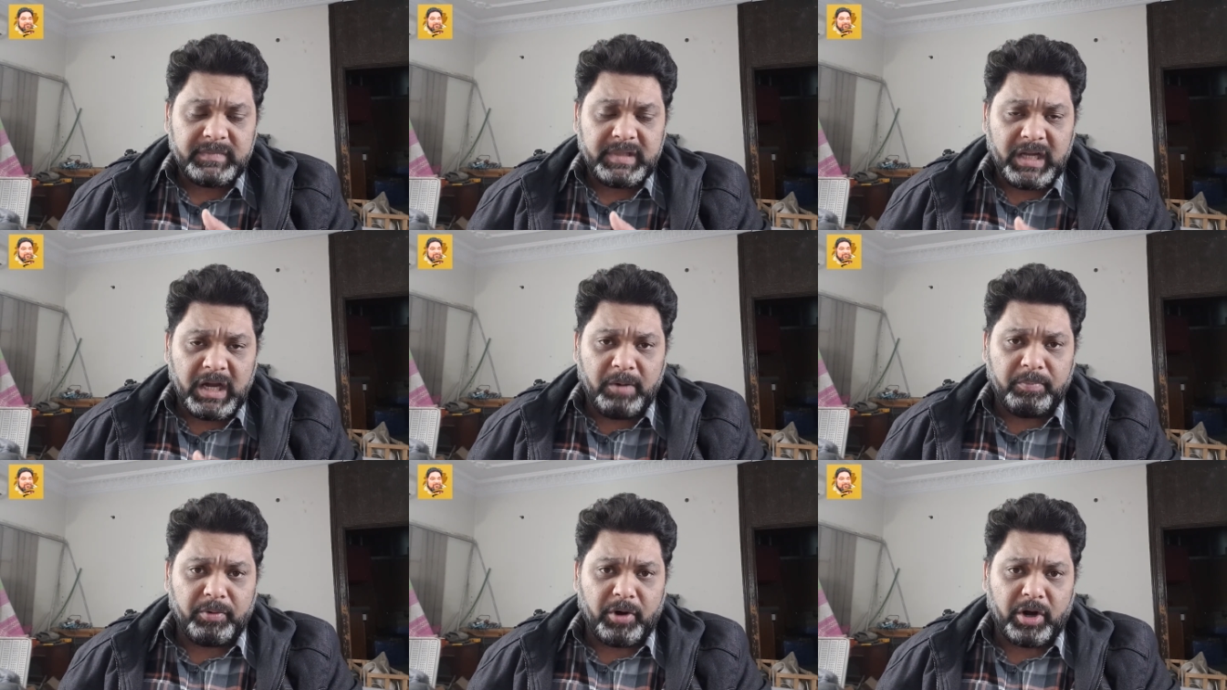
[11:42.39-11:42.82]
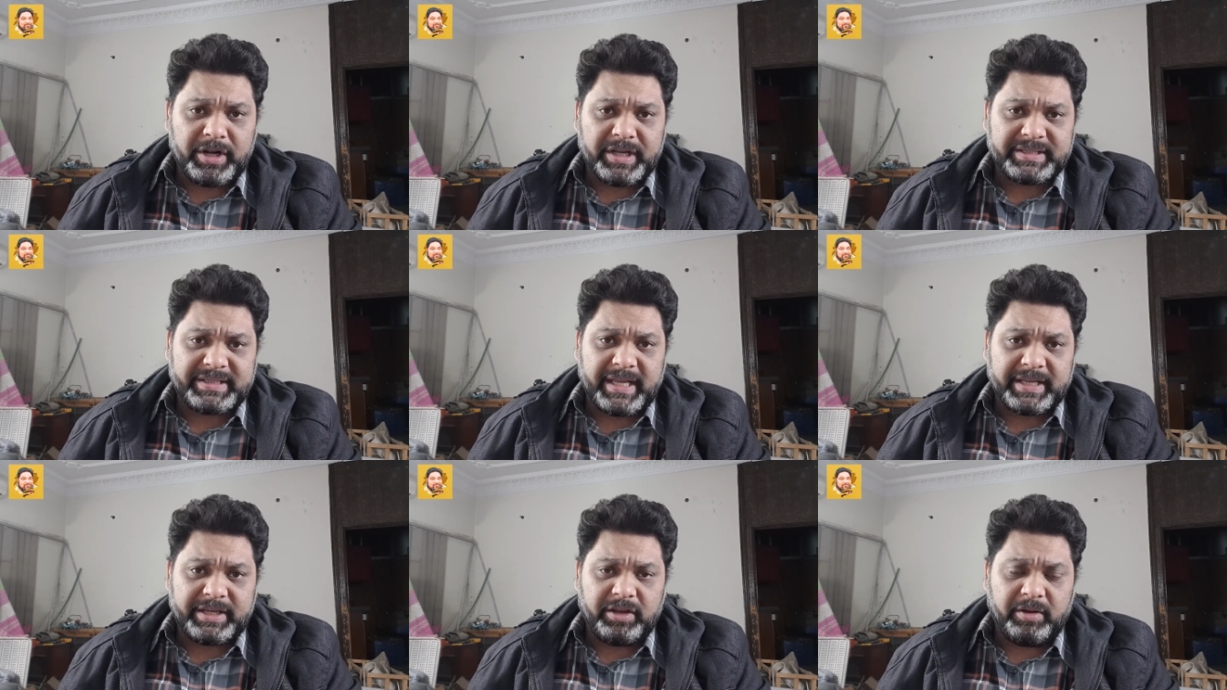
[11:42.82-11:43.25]
of products
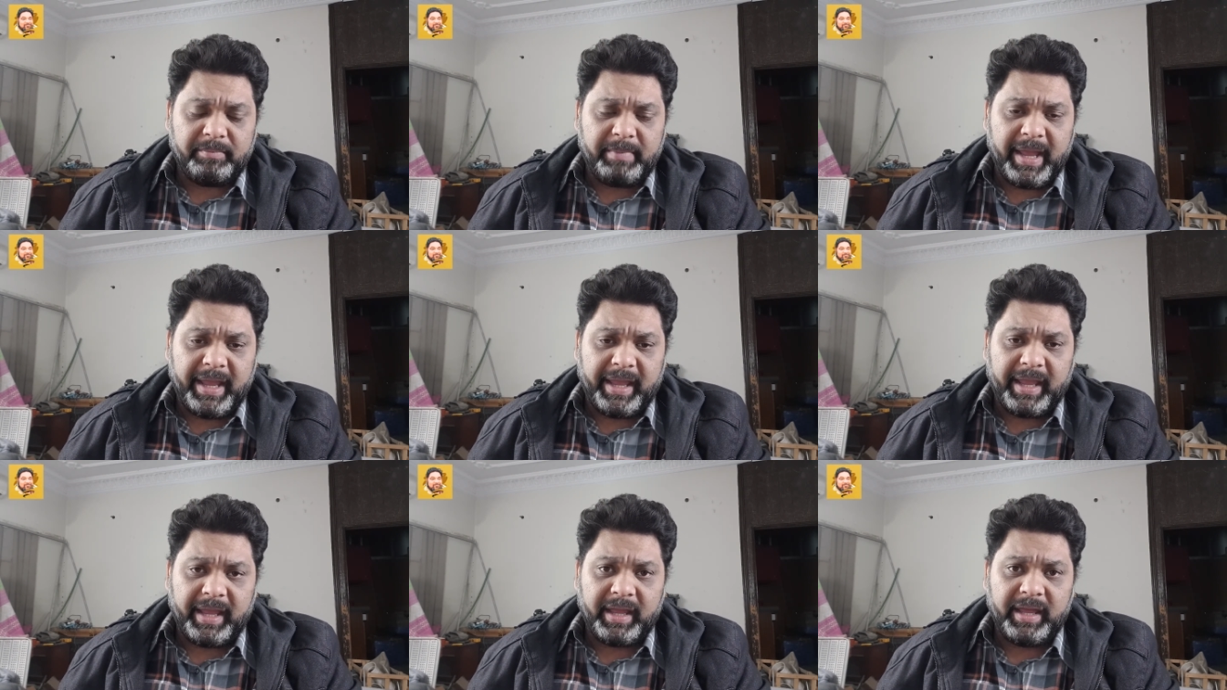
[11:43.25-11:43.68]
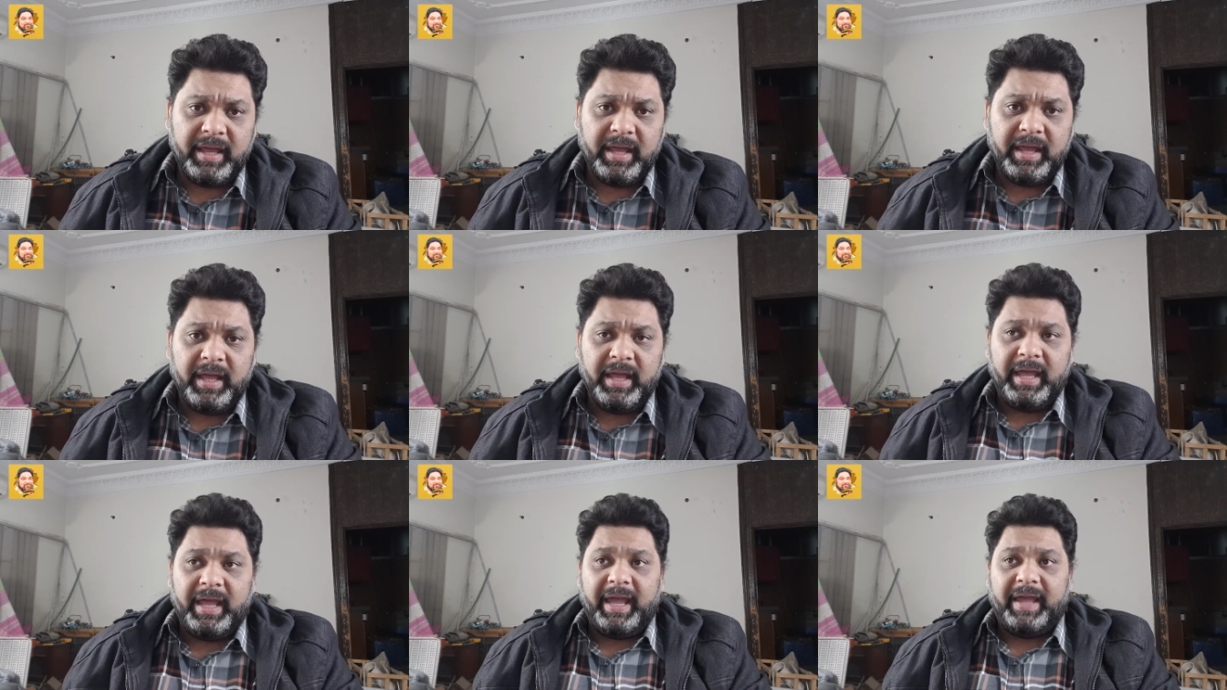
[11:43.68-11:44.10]
that you're making,
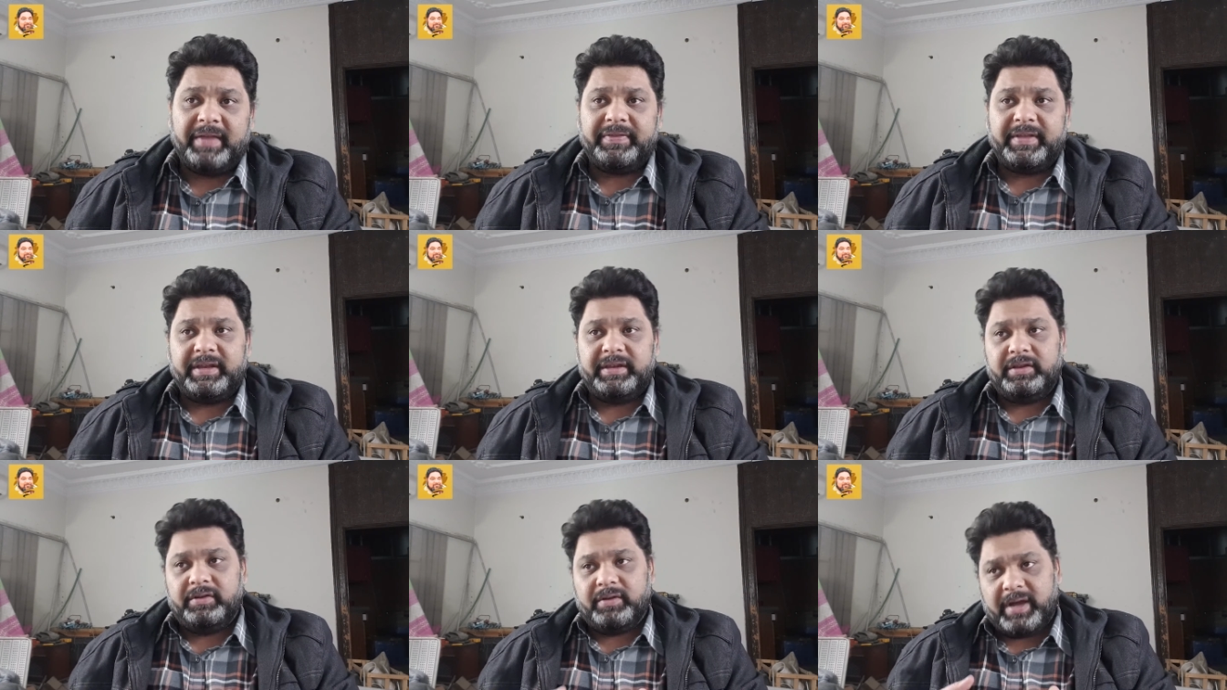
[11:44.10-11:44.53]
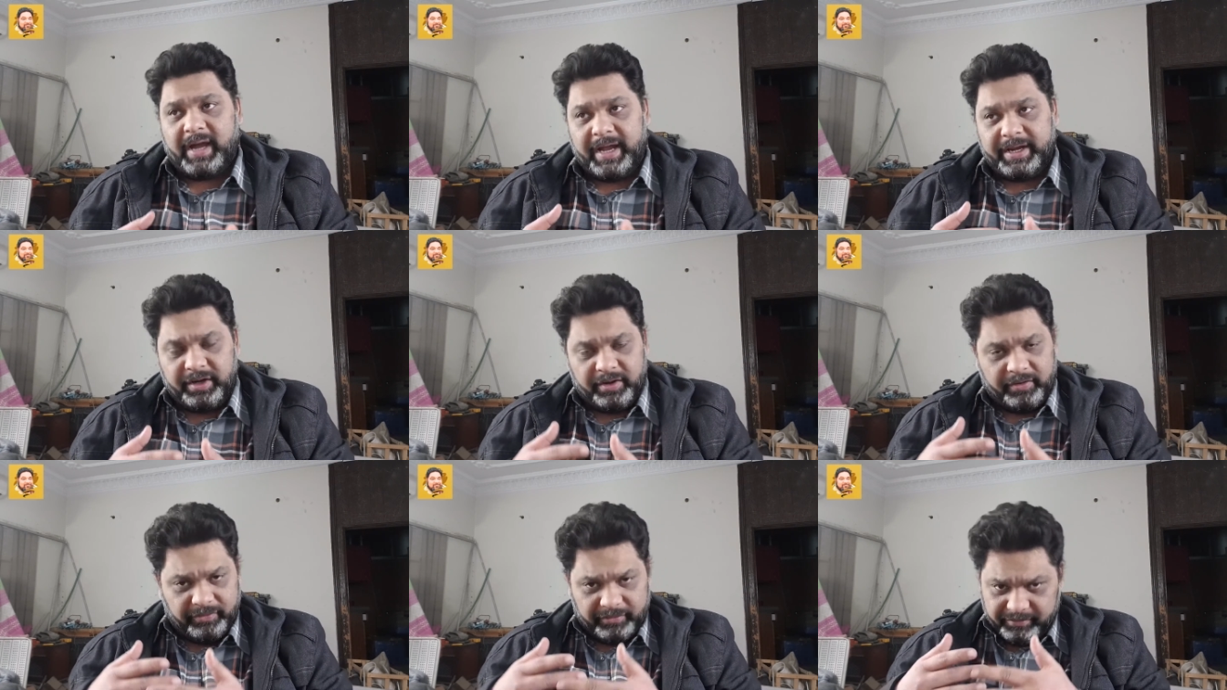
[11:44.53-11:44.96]
and then you
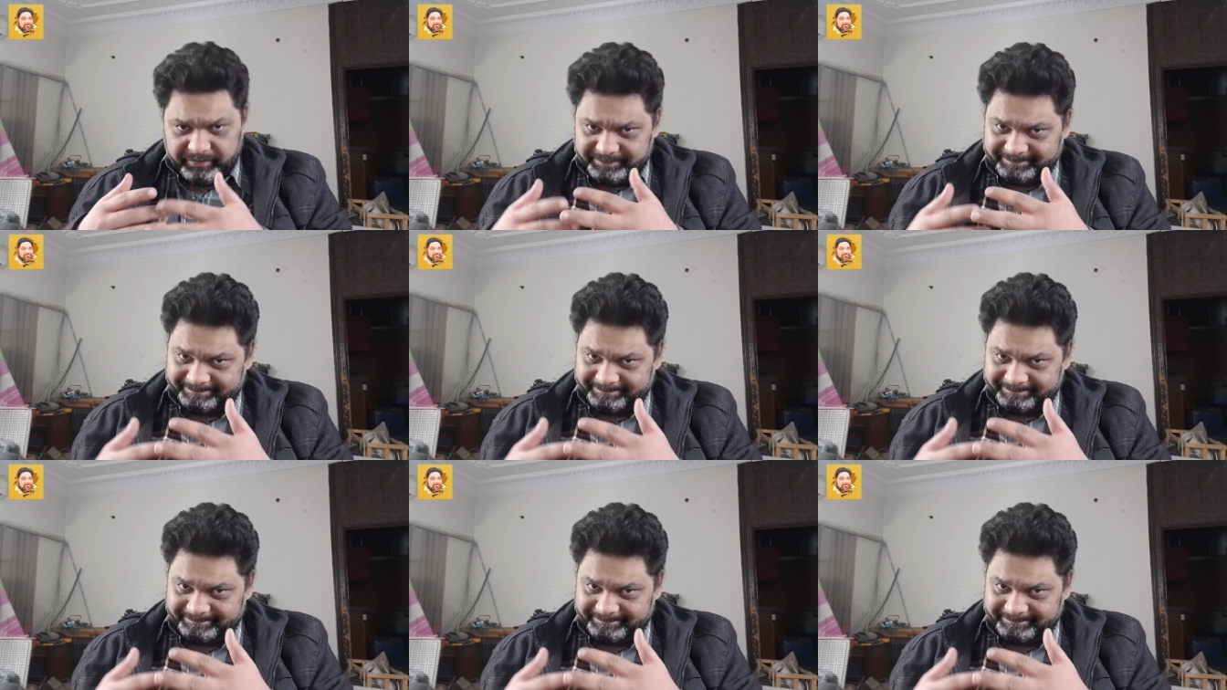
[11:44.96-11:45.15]
kind of